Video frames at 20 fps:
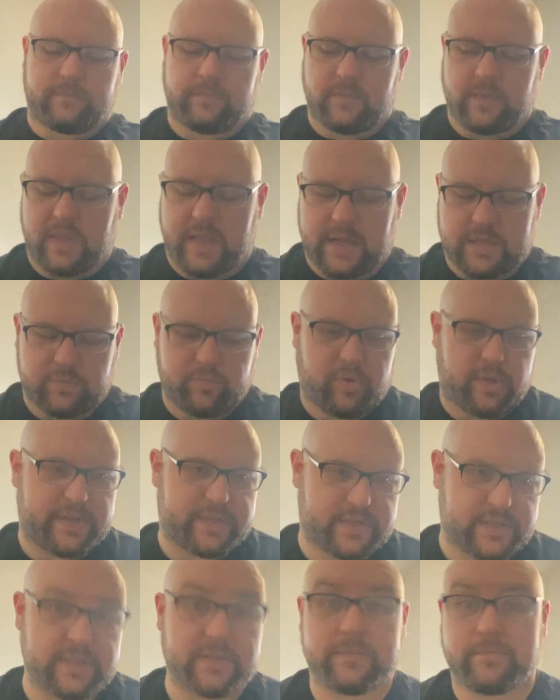That's
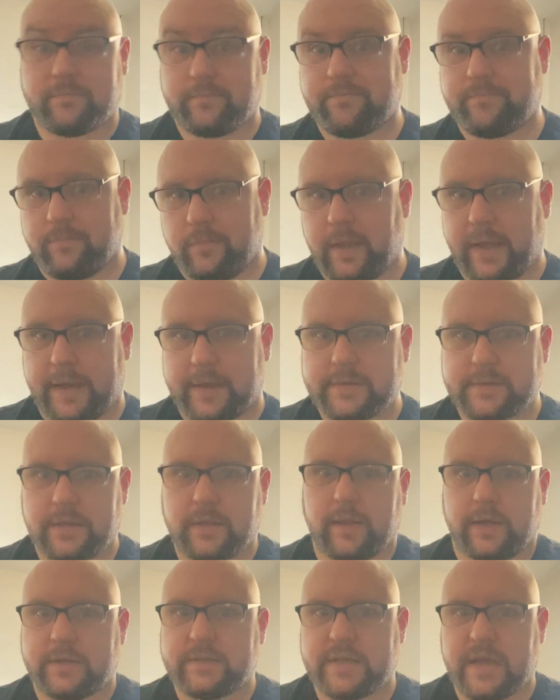places, like I said,
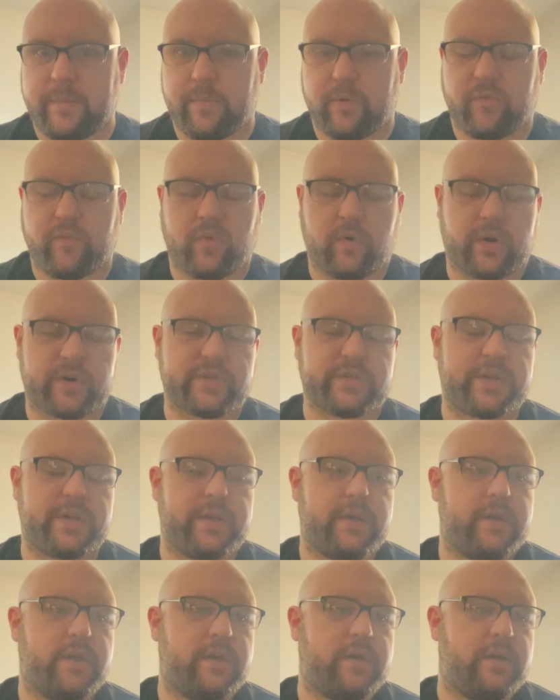like Saber Forge.
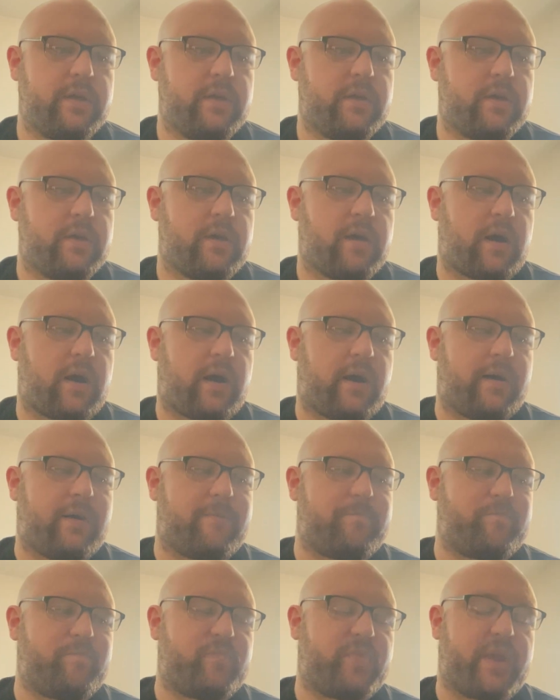
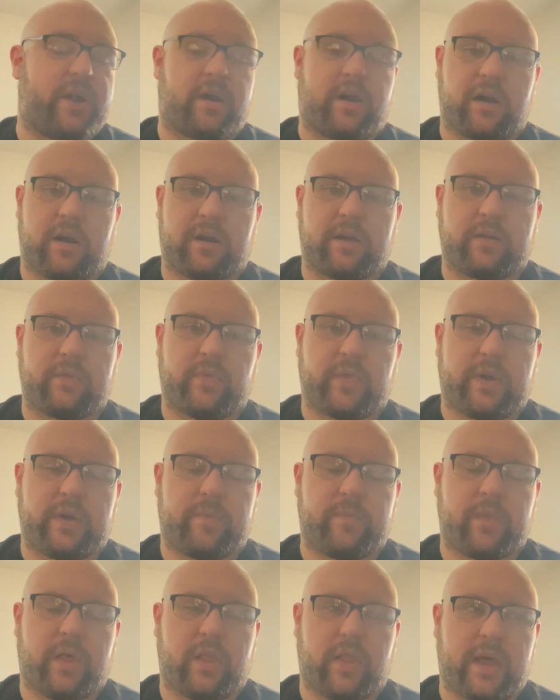There are
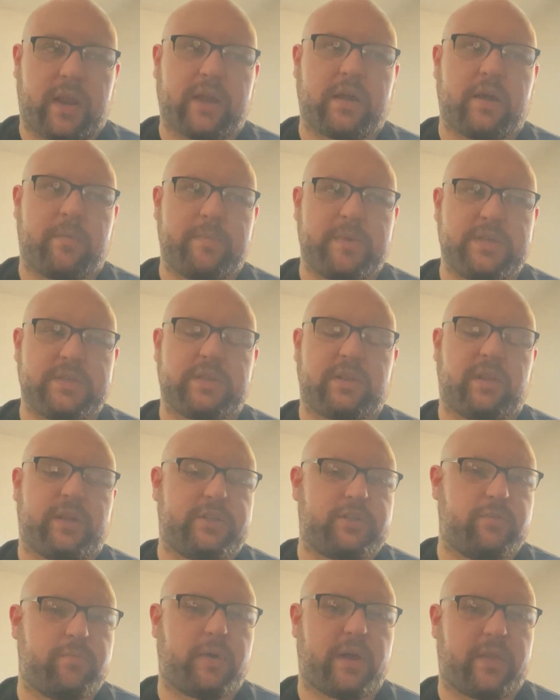a lot of companies will
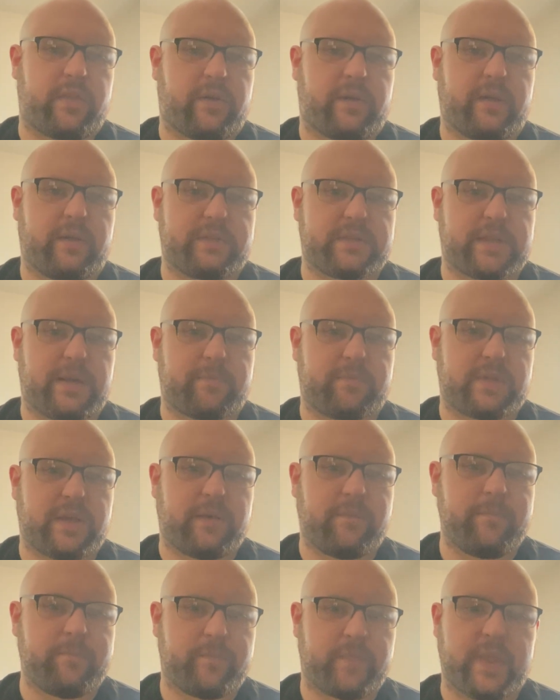let you buy their hilts empty,
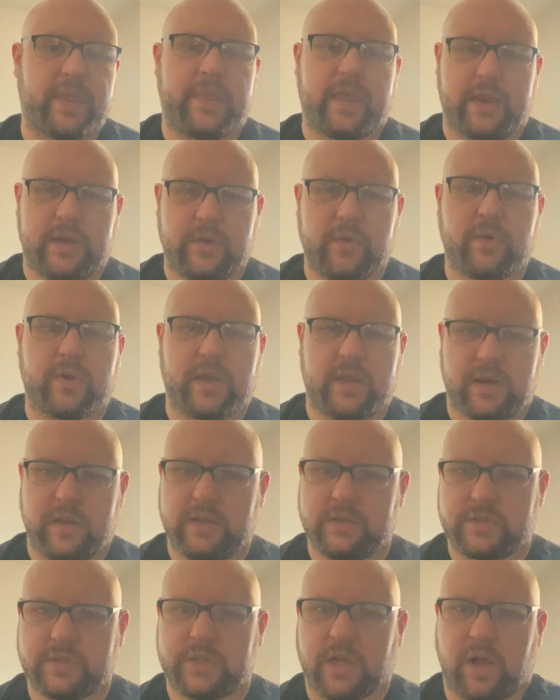and then you can
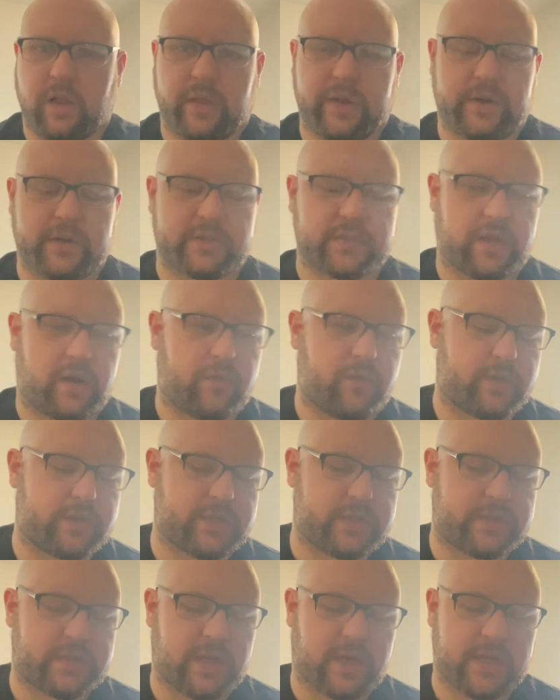install it yourself, which
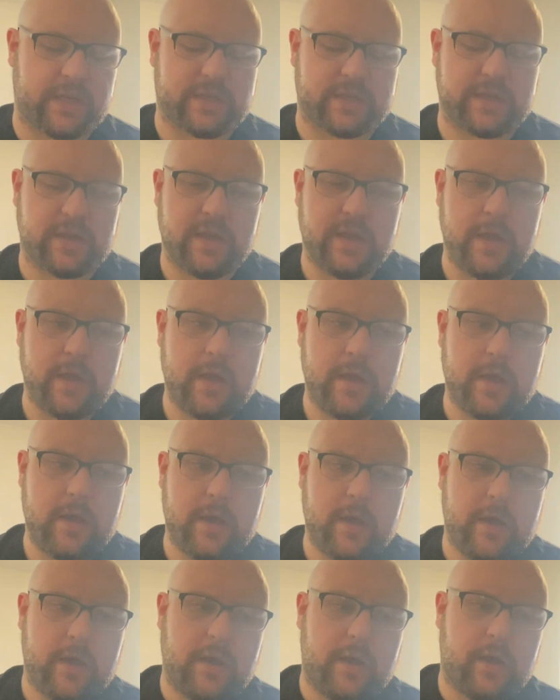is nice.
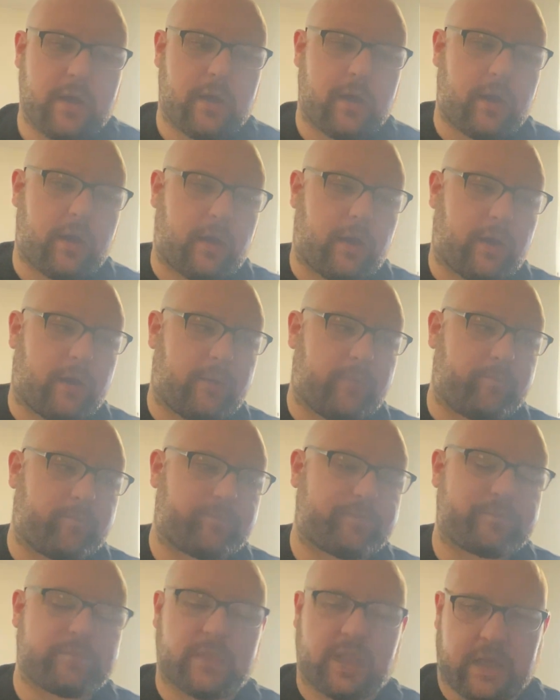
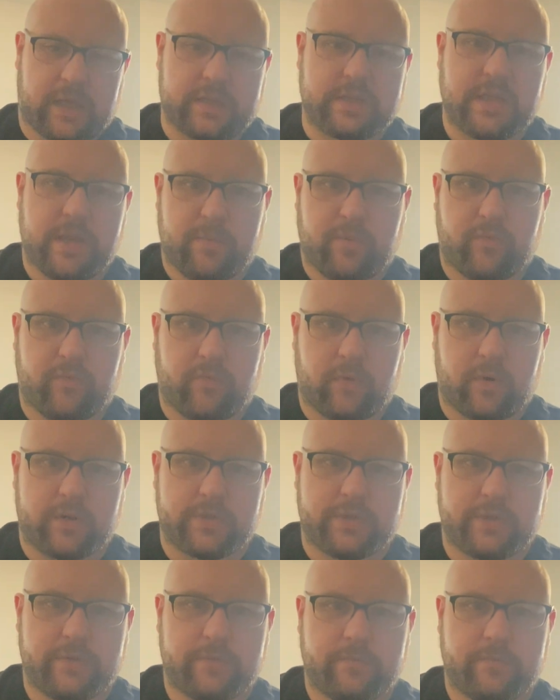Like Saber Forge.